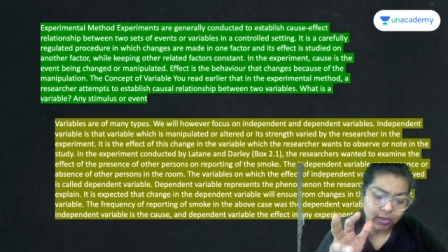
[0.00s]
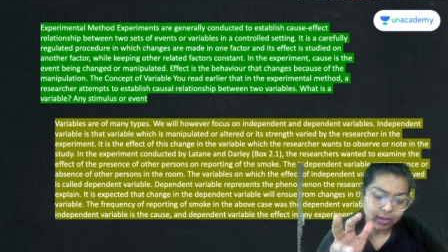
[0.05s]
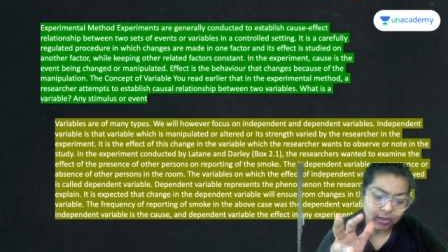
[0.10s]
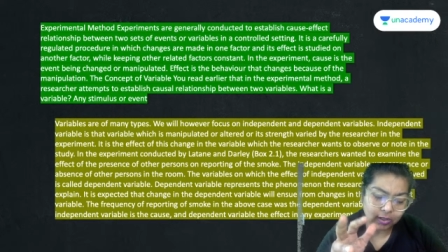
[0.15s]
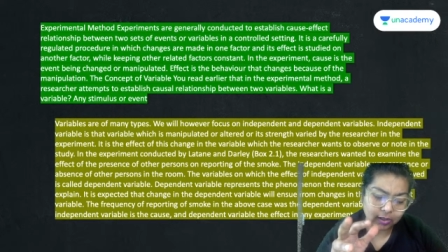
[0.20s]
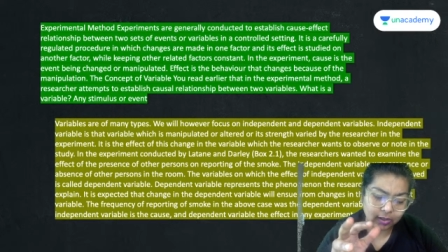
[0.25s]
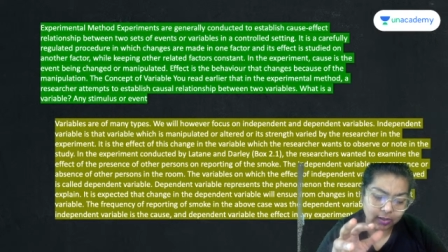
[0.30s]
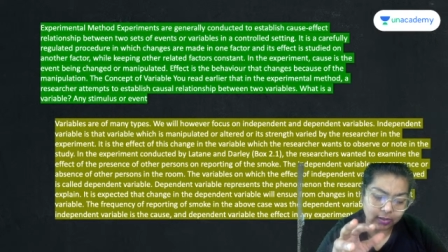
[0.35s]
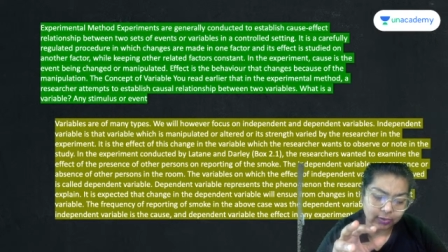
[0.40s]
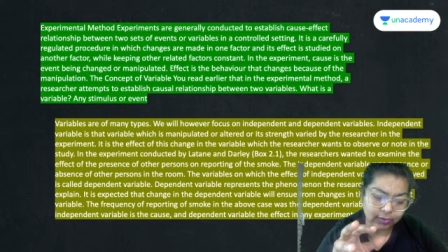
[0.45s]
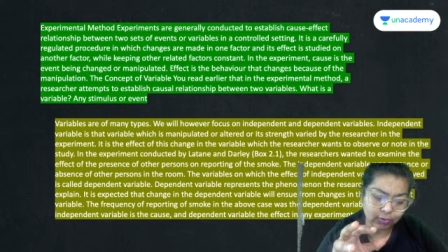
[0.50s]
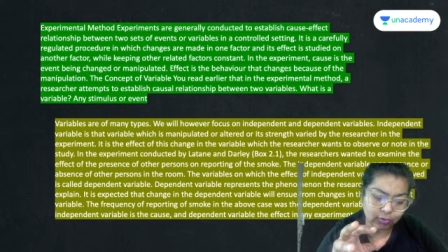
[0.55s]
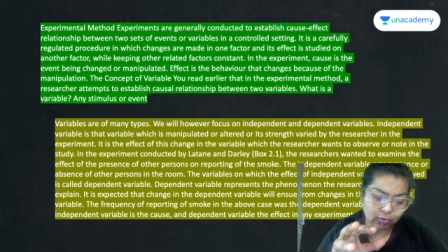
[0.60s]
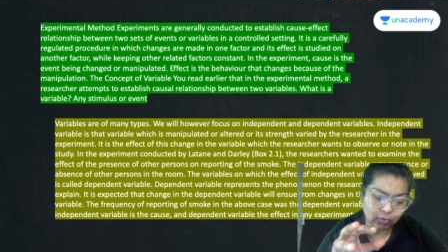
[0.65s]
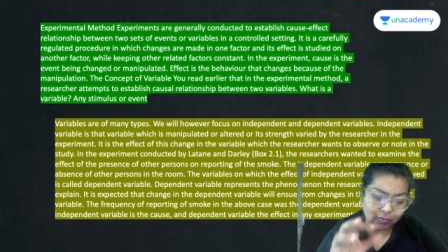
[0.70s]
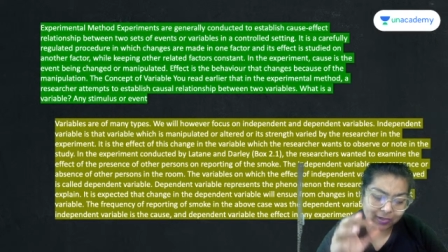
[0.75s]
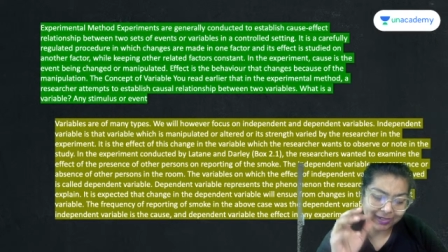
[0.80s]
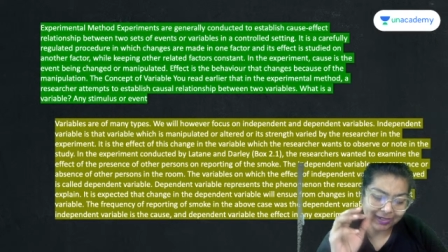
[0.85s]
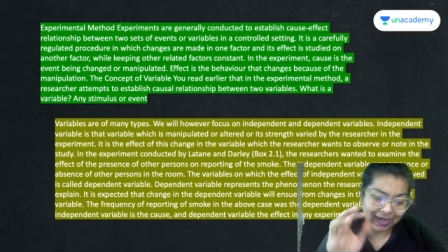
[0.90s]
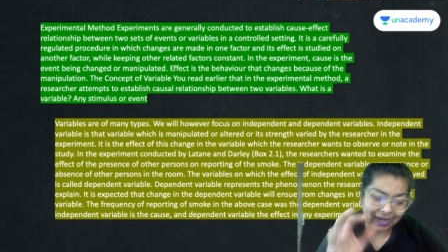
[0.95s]

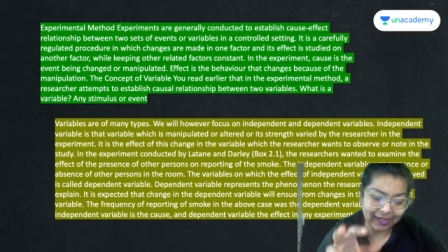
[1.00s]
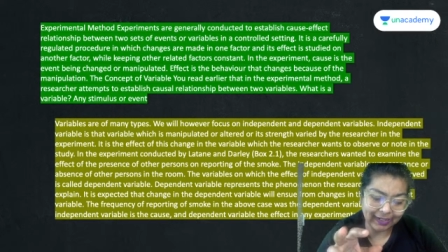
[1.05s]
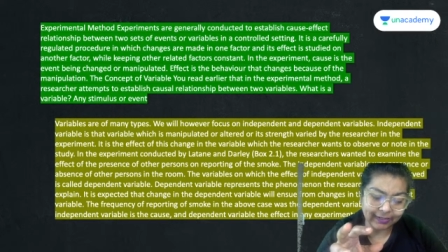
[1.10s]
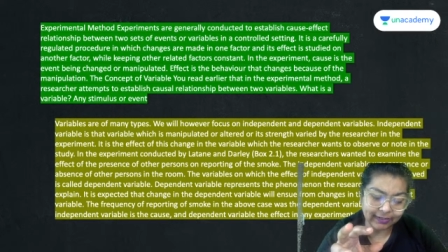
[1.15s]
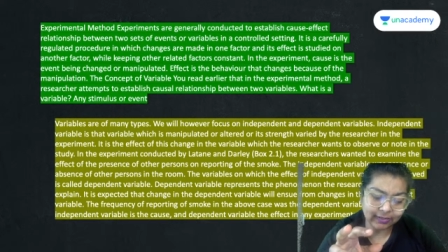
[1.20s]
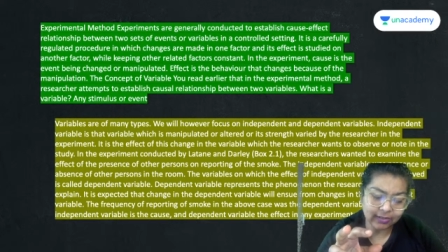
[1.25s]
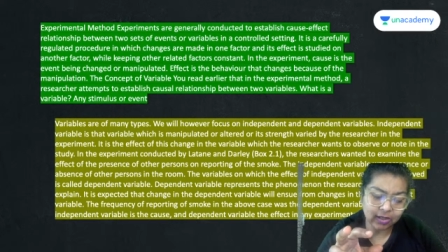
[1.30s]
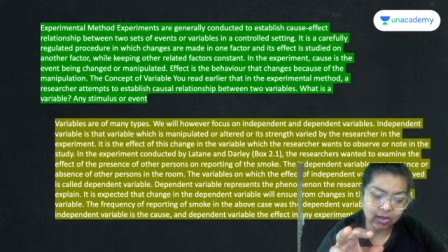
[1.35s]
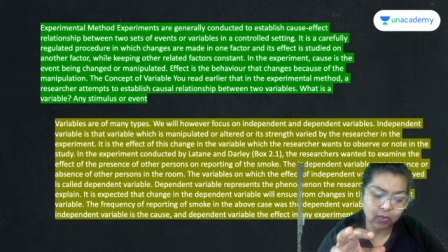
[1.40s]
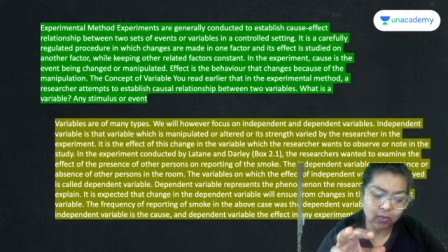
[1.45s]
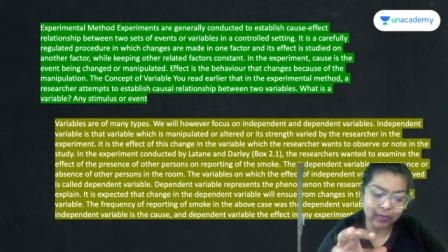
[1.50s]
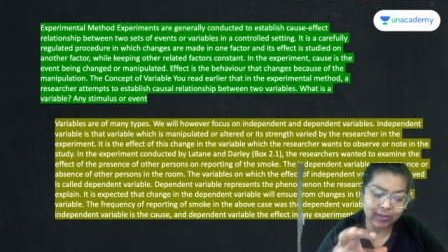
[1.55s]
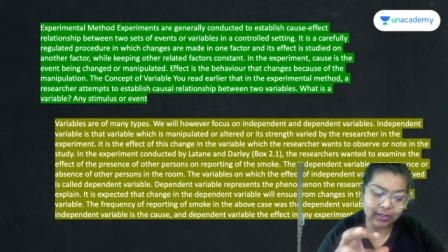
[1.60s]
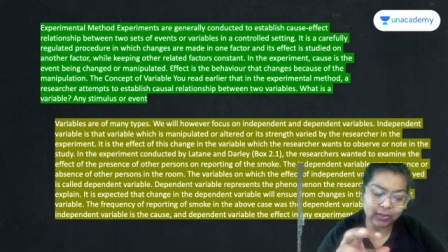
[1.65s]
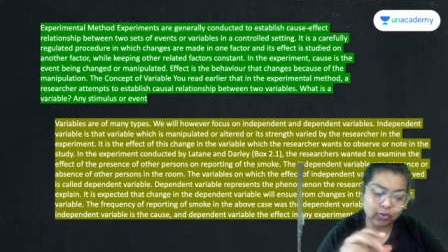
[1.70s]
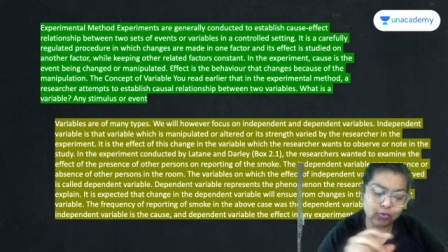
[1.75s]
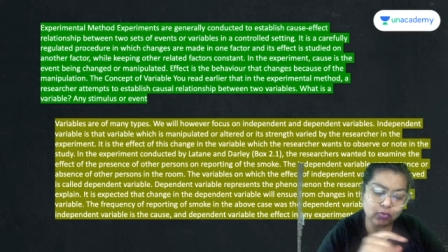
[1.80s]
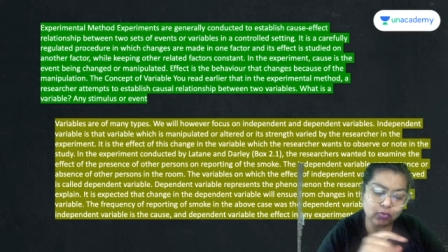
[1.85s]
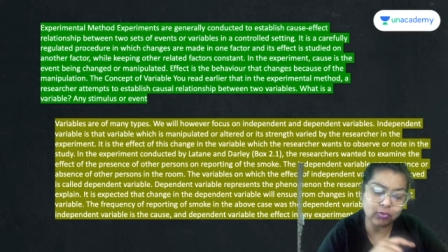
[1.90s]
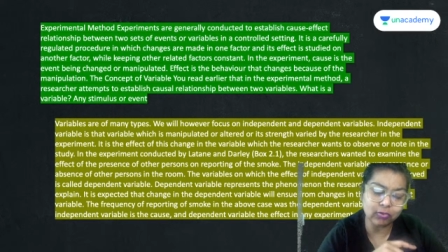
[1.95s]
an idea where
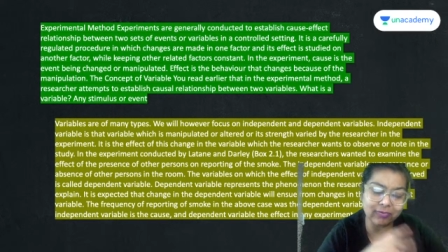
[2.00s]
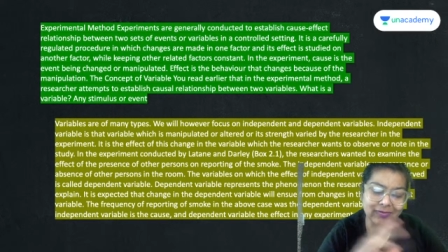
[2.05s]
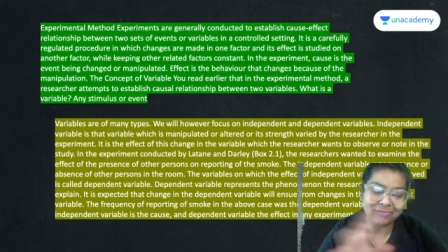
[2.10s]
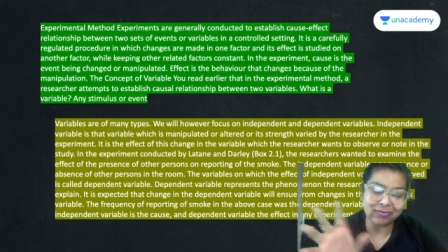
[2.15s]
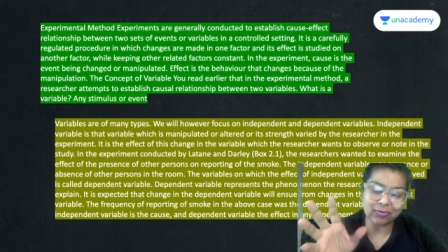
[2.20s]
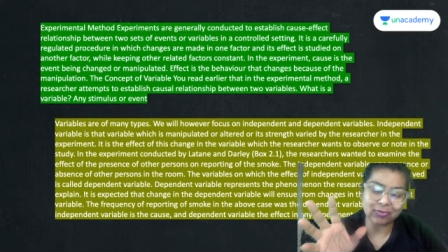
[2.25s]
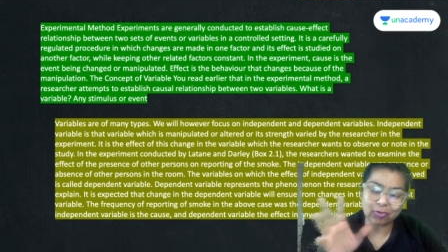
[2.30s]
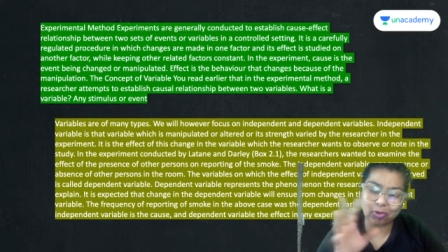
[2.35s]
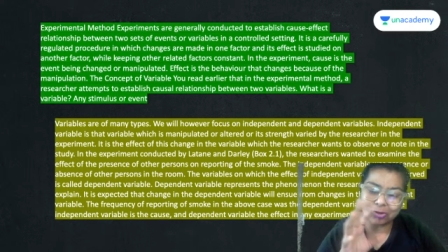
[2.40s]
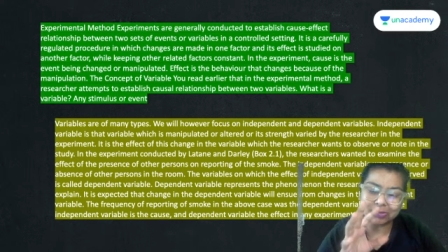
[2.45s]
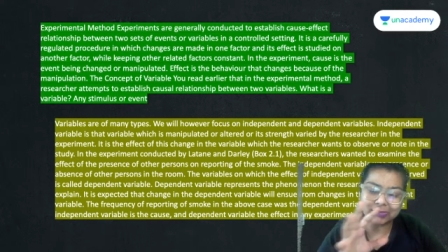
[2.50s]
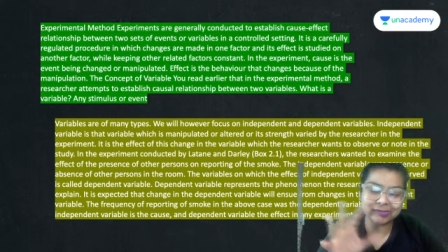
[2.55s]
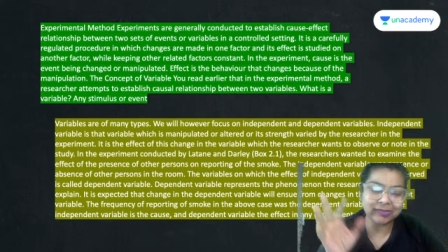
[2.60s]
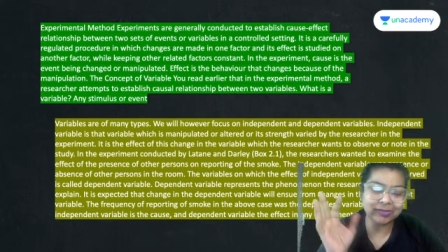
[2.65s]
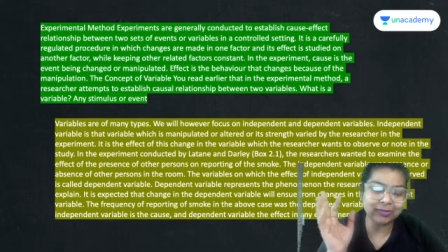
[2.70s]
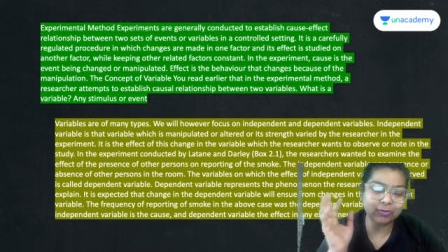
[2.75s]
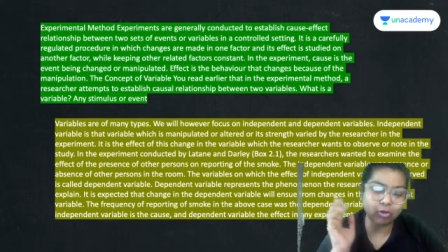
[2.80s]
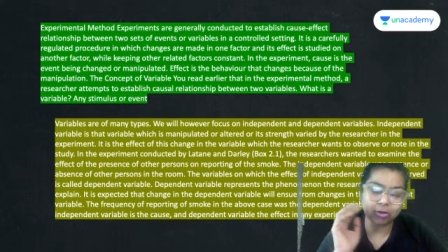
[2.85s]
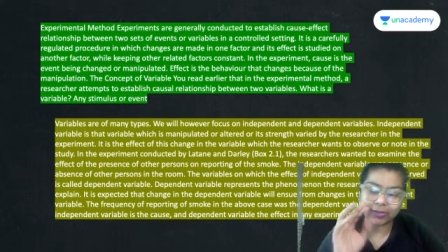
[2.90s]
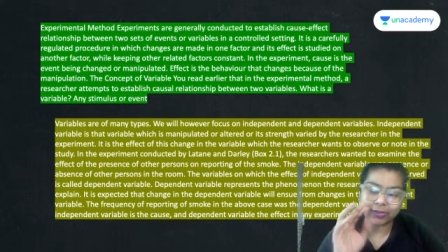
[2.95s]
you cross
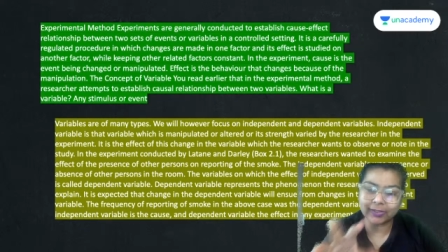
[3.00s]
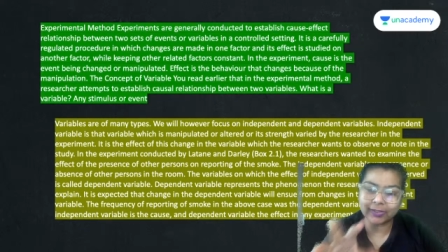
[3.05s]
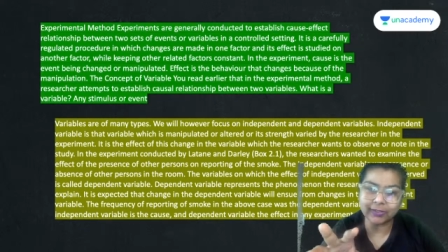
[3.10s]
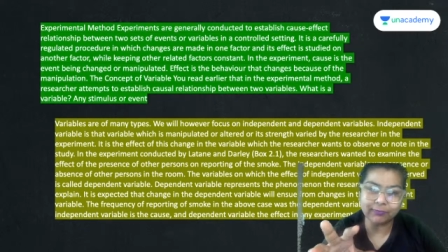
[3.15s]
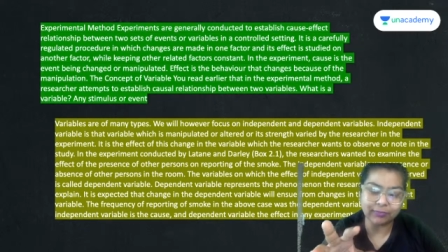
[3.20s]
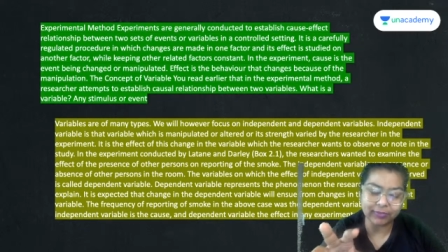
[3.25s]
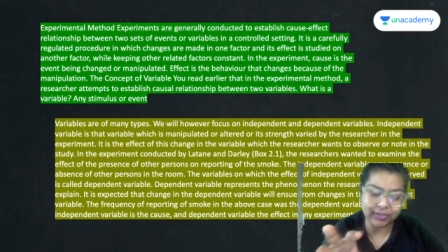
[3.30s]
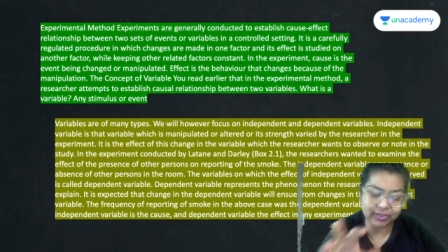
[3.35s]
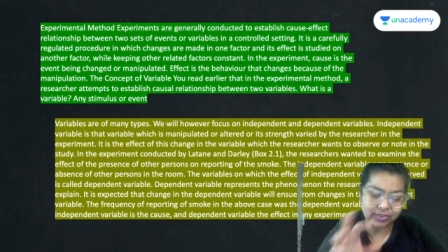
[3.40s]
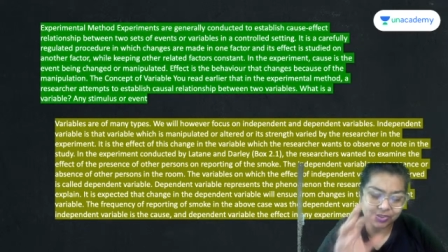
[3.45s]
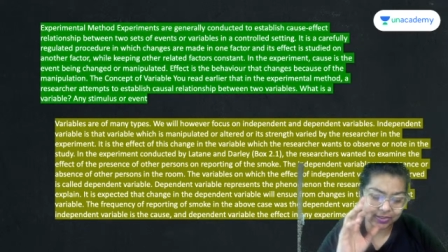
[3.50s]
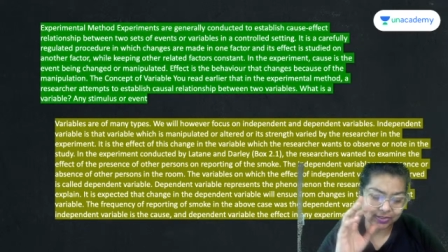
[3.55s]
the rockety bridge,